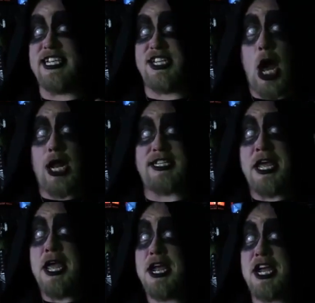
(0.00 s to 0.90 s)
is not
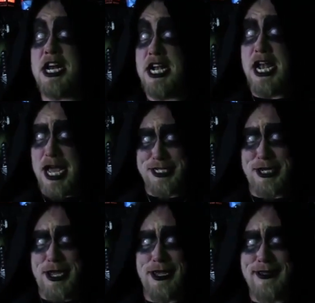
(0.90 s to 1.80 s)

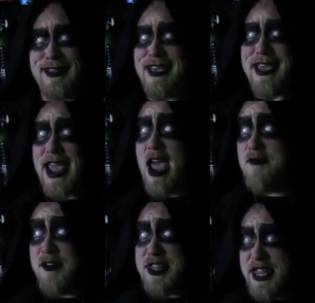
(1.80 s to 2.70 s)
clutter.
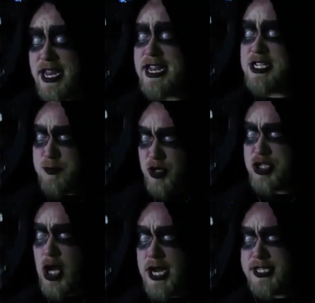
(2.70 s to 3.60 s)
Everything is
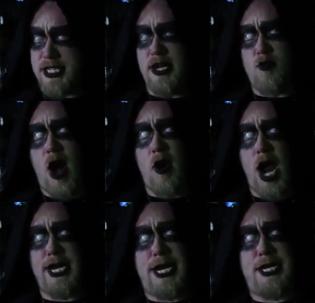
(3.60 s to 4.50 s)
precisely where
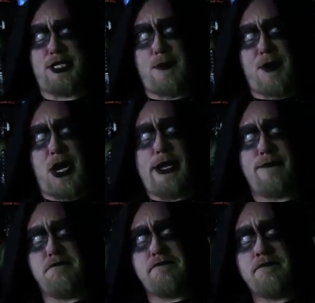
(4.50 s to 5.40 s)
I need it to be.
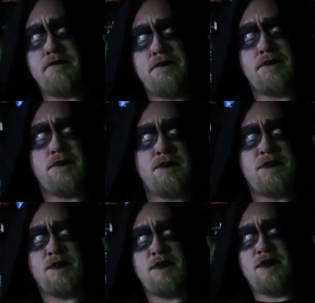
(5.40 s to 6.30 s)

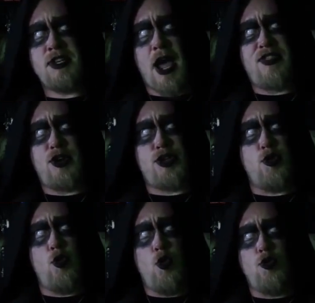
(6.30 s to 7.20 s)
Neither
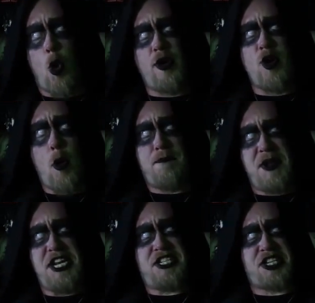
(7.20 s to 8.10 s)
you nor your
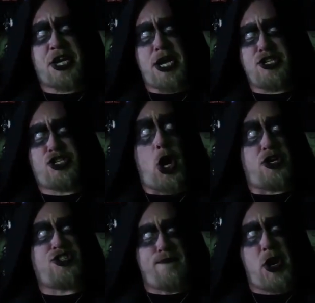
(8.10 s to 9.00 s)
beast can
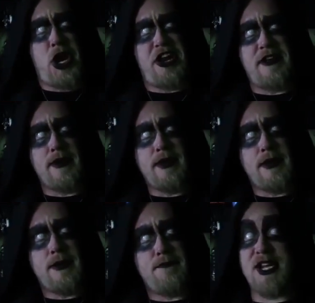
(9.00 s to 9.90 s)
judge me,
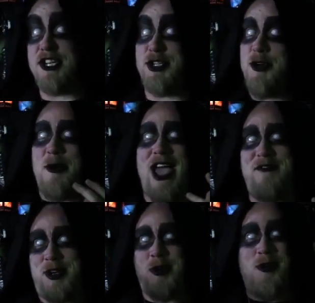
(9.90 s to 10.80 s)
because you don't
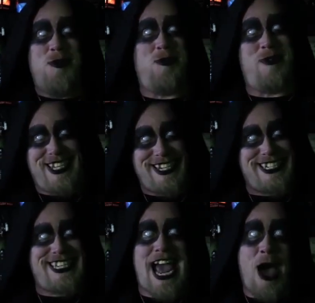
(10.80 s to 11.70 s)
have a cool wizard